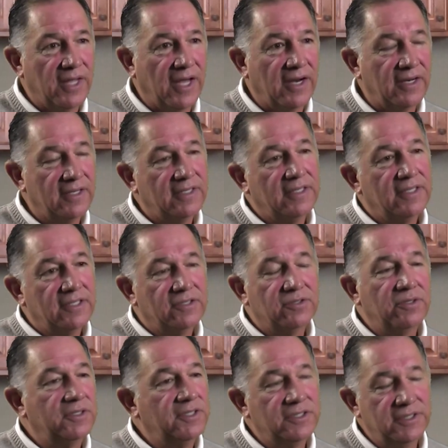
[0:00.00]
that.
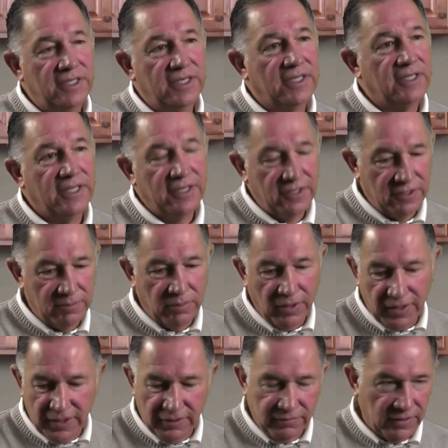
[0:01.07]
So you just need a cleaner. You
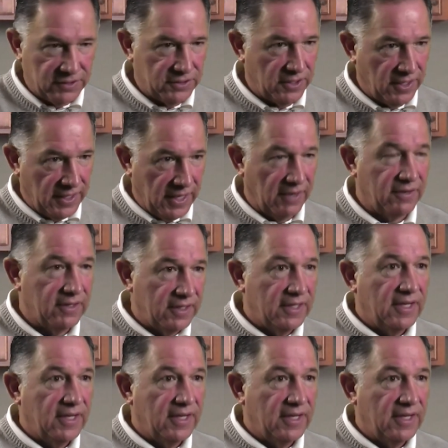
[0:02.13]
boil it, you flush it on out,